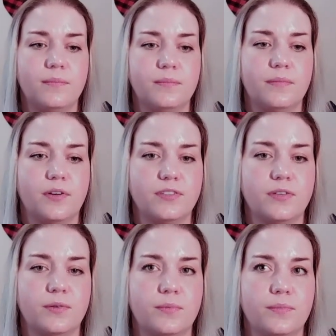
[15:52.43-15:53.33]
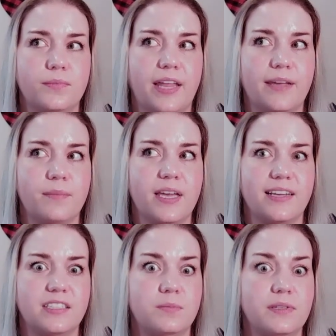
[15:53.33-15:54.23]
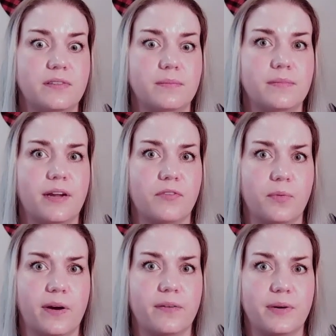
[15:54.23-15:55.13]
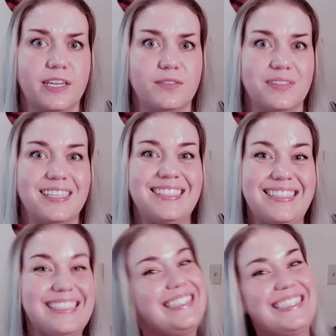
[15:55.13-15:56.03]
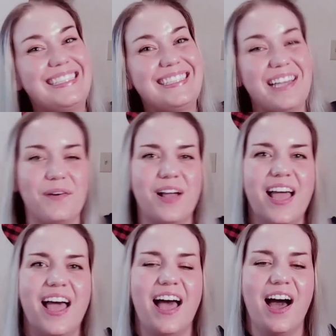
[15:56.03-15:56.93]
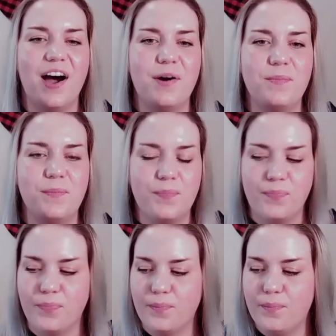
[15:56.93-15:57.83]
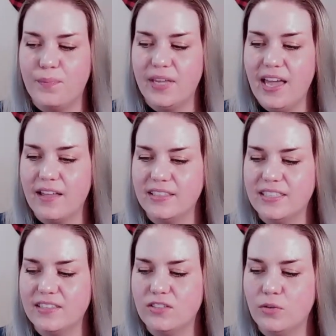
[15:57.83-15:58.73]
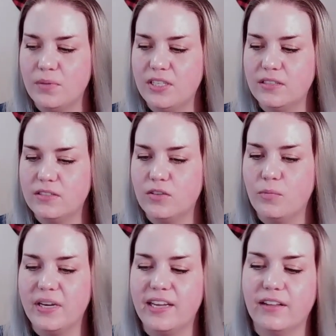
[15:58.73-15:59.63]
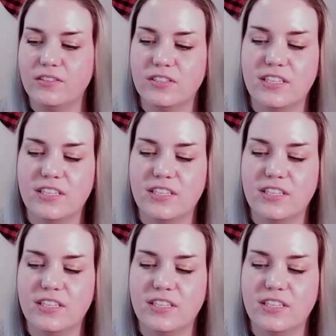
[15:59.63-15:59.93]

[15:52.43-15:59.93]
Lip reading: Also, like me, I spill them everywhere when I do this. So, but yeah, this has so many colors, and